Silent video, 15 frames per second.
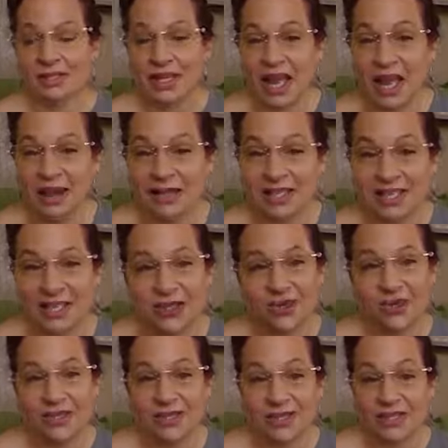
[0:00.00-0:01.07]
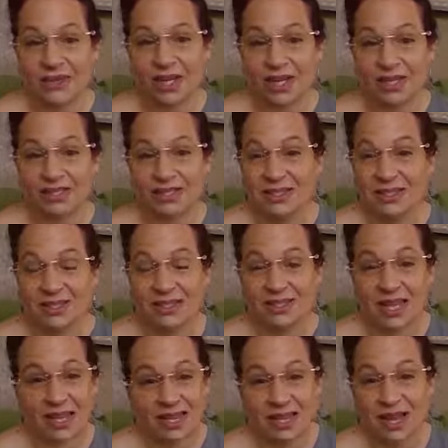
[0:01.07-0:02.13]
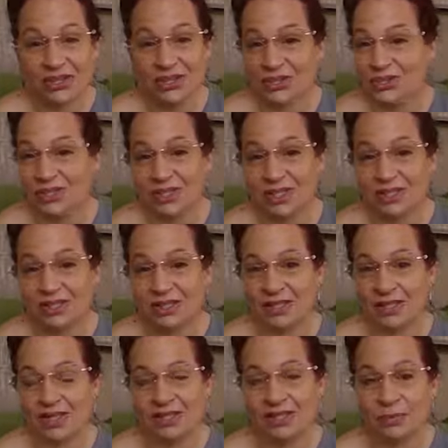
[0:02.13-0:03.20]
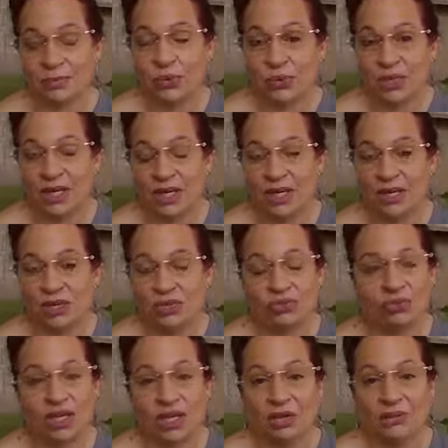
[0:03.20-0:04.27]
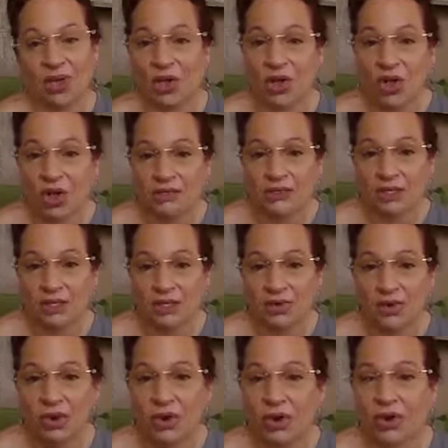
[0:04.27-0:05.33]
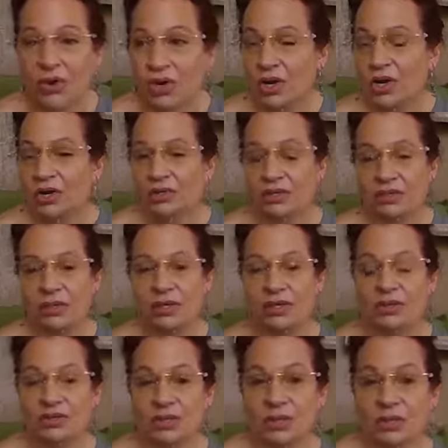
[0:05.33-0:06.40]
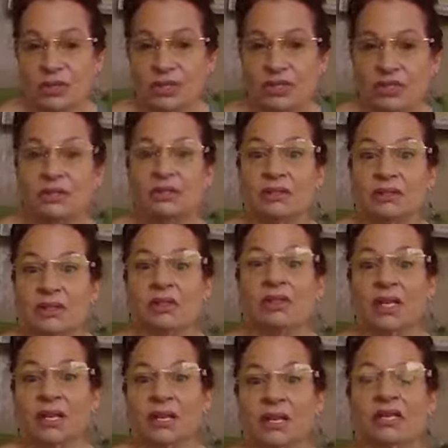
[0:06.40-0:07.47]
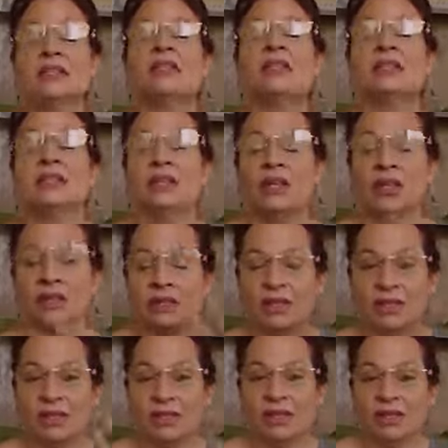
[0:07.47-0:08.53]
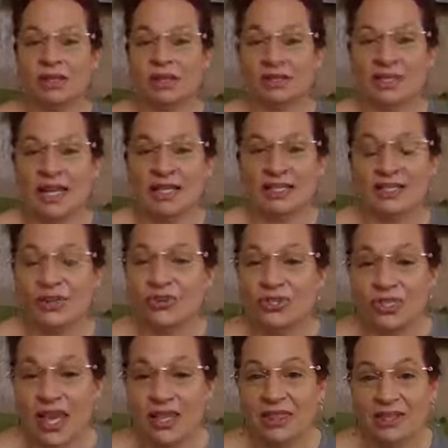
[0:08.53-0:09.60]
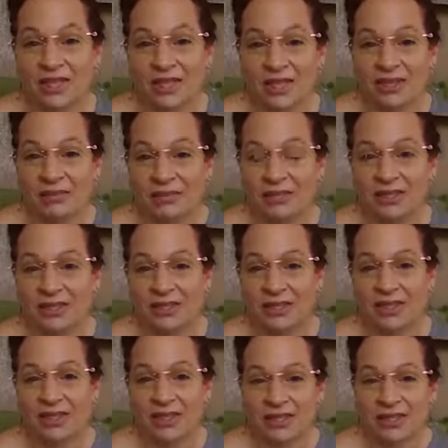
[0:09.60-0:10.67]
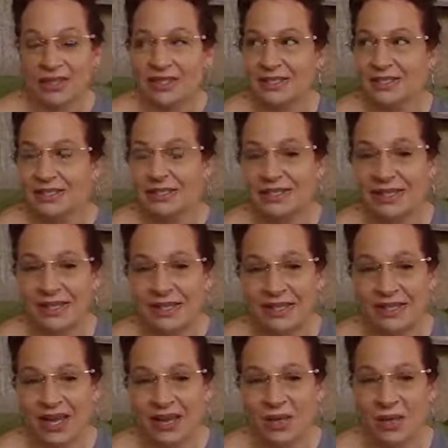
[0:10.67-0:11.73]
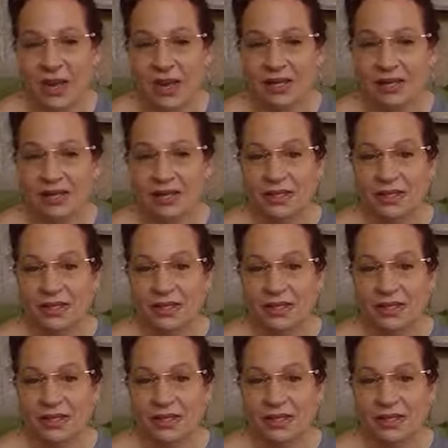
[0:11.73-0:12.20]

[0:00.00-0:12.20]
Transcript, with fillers: I'm going to tell you a secret is that God usually doesn't put in a dream a coffin or you know someone you know like this. You know, that's not death to him. He, he doesn't see it that way.